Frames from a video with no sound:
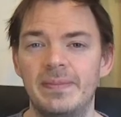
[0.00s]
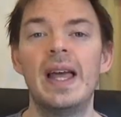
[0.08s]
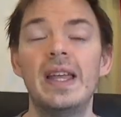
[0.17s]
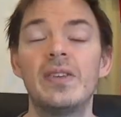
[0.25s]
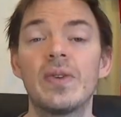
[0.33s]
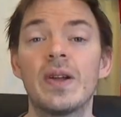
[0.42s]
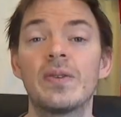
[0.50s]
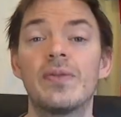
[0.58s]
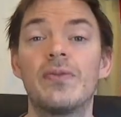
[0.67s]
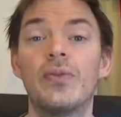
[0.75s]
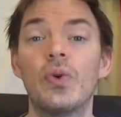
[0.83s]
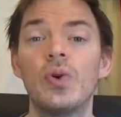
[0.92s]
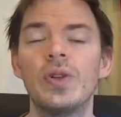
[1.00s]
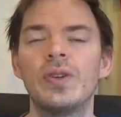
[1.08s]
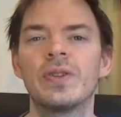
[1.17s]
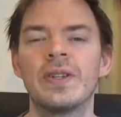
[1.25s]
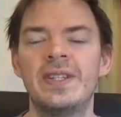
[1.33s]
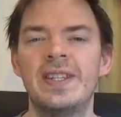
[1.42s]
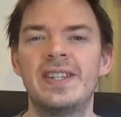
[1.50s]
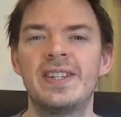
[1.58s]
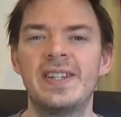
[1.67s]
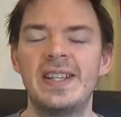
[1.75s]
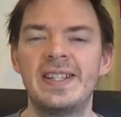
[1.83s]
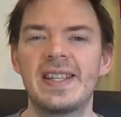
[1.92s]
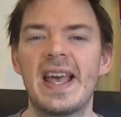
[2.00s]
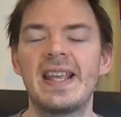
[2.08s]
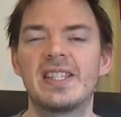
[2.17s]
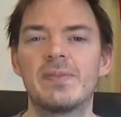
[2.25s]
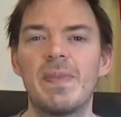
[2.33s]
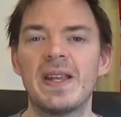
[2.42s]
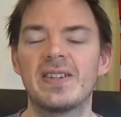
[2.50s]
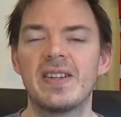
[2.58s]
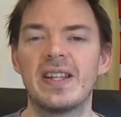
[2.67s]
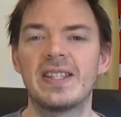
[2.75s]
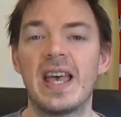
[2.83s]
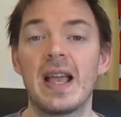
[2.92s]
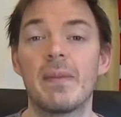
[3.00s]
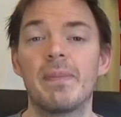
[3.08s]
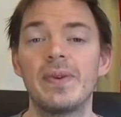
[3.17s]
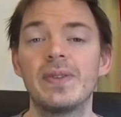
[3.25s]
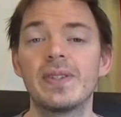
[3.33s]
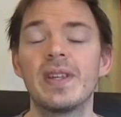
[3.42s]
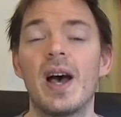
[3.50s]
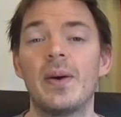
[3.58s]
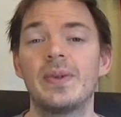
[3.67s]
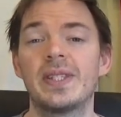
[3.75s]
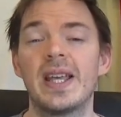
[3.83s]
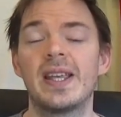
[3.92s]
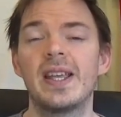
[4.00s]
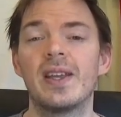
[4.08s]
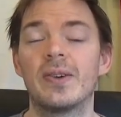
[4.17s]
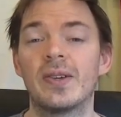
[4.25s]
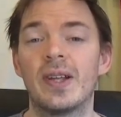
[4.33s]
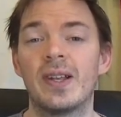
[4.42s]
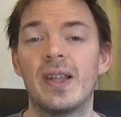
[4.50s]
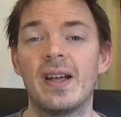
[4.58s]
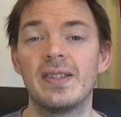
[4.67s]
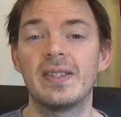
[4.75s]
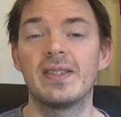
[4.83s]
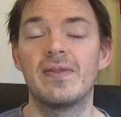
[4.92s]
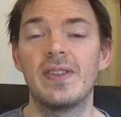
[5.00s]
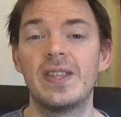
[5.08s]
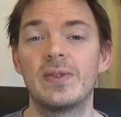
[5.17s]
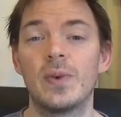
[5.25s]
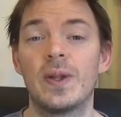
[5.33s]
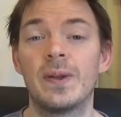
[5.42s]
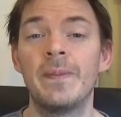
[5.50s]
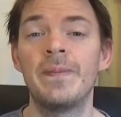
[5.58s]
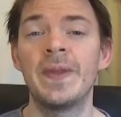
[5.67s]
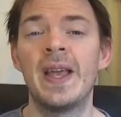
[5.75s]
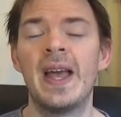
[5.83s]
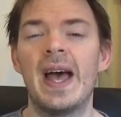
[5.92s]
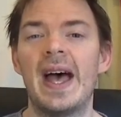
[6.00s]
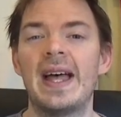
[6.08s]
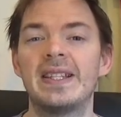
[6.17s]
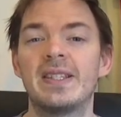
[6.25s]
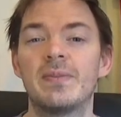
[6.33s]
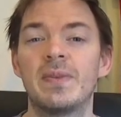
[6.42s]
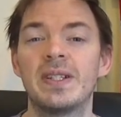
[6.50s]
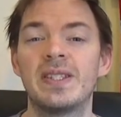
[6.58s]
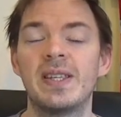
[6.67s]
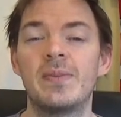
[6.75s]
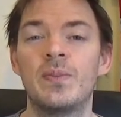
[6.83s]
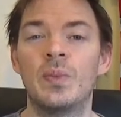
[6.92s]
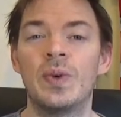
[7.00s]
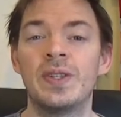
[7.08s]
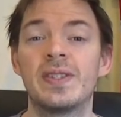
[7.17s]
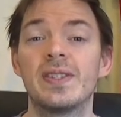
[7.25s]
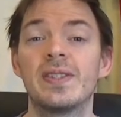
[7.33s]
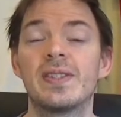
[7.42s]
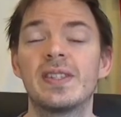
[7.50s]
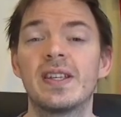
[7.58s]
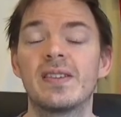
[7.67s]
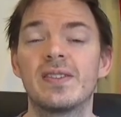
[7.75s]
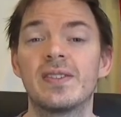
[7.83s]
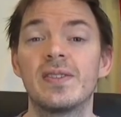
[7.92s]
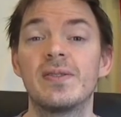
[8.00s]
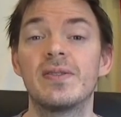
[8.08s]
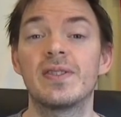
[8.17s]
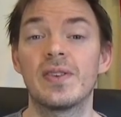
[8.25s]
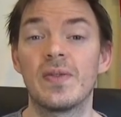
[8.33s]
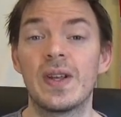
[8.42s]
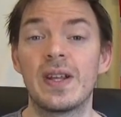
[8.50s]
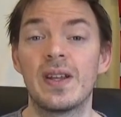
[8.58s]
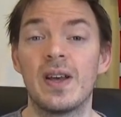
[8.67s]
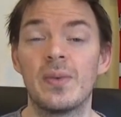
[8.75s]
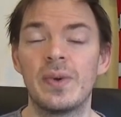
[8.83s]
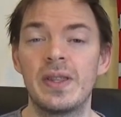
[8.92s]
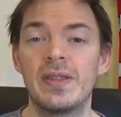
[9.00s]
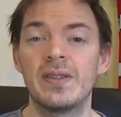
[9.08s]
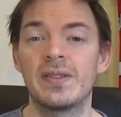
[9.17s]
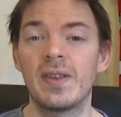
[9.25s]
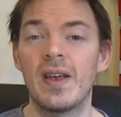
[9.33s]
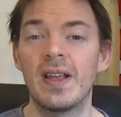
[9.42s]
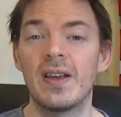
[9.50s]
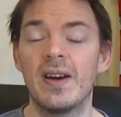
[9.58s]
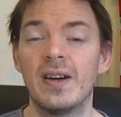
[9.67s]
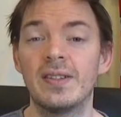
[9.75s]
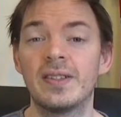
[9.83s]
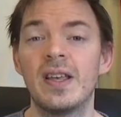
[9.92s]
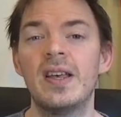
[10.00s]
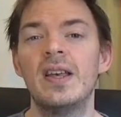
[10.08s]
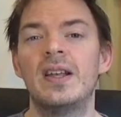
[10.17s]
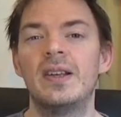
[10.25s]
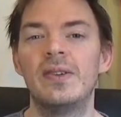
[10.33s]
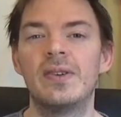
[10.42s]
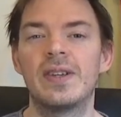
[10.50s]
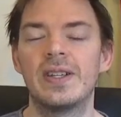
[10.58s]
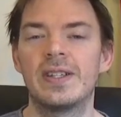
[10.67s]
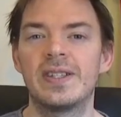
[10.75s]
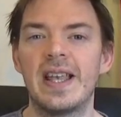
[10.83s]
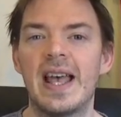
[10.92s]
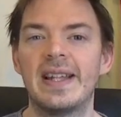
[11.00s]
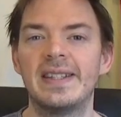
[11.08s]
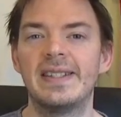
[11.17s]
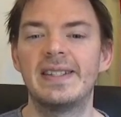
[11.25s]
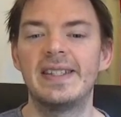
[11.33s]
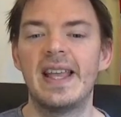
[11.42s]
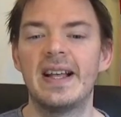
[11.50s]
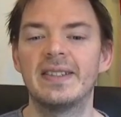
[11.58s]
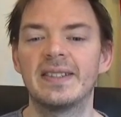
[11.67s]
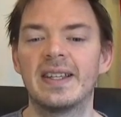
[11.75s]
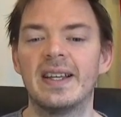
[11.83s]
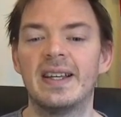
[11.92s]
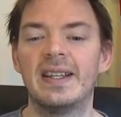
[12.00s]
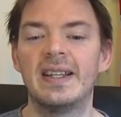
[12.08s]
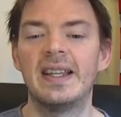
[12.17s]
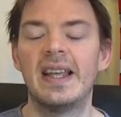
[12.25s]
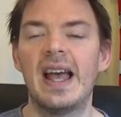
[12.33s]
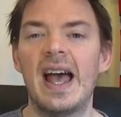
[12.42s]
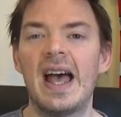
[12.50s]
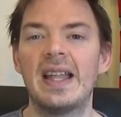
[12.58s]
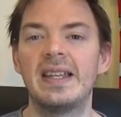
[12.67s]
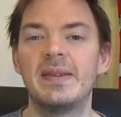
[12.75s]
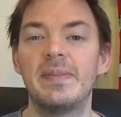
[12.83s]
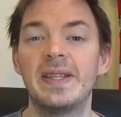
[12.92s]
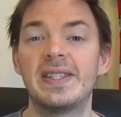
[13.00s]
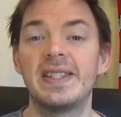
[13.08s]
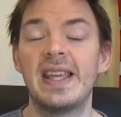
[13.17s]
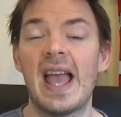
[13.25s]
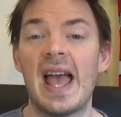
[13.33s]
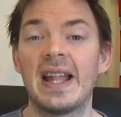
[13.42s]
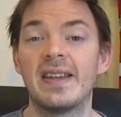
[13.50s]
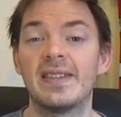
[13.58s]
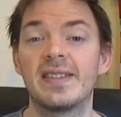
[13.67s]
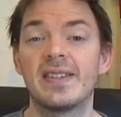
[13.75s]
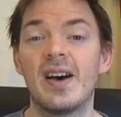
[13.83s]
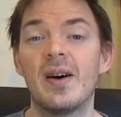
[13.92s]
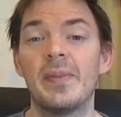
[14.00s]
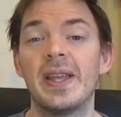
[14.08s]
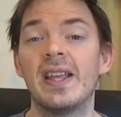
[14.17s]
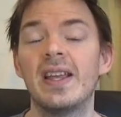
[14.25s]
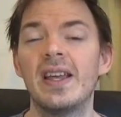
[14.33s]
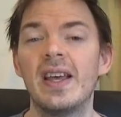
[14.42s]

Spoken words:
In round 4, your condition is a special attack boost. I was taking on Lance for this one, and my team was Sigma Suit, Serena with Zygarde, Lucas and Dialga, and Misty and Starmie.